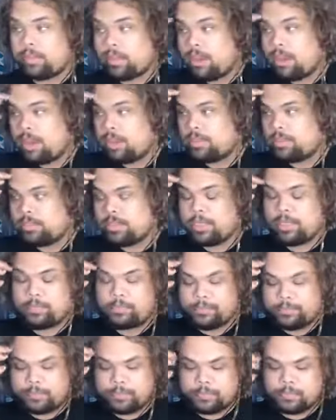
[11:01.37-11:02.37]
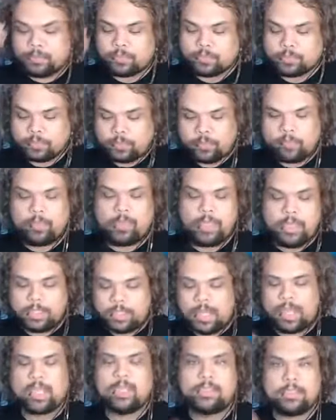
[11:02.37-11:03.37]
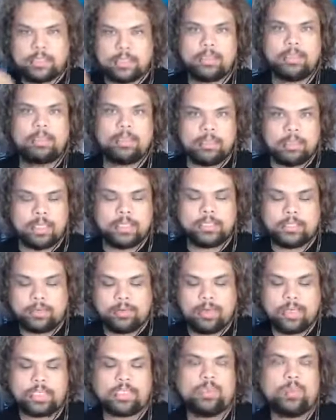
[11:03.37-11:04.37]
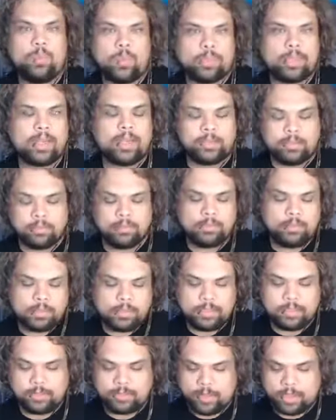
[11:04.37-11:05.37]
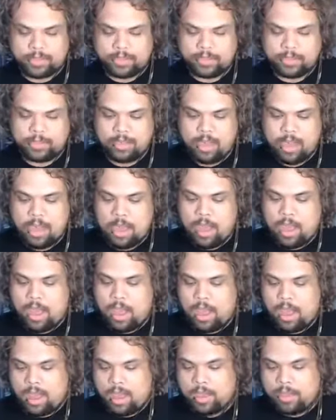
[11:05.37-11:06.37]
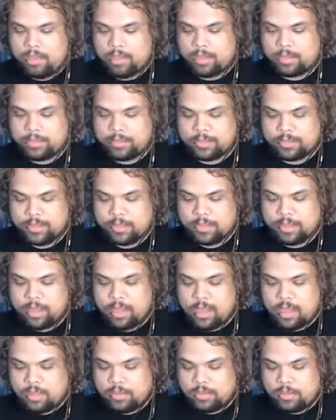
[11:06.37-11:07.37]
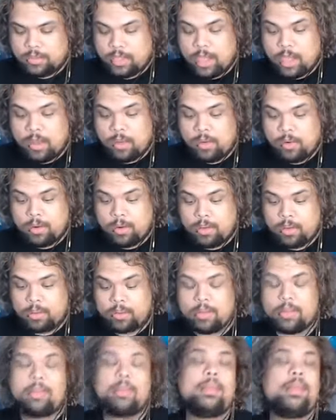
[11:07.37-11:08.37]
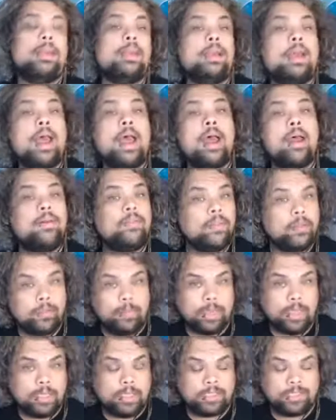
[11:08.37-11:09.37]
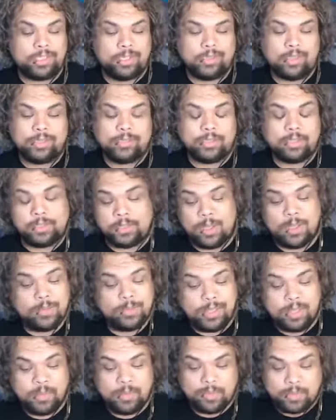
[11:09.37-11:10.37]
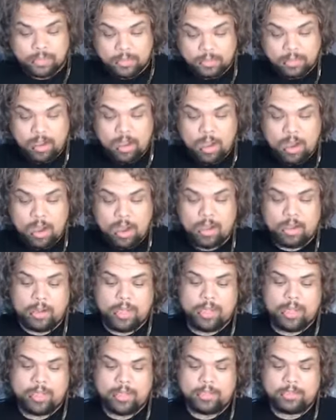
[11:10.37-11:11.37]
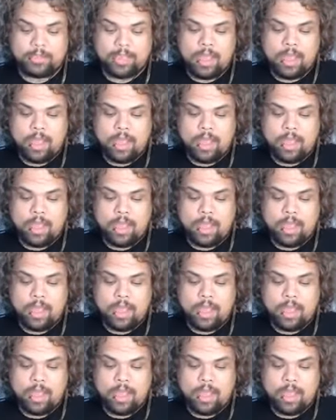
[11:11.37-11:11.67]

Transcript: card. So take into consideration what that was expressing. Let's see. So the affirmation that is associated with this card is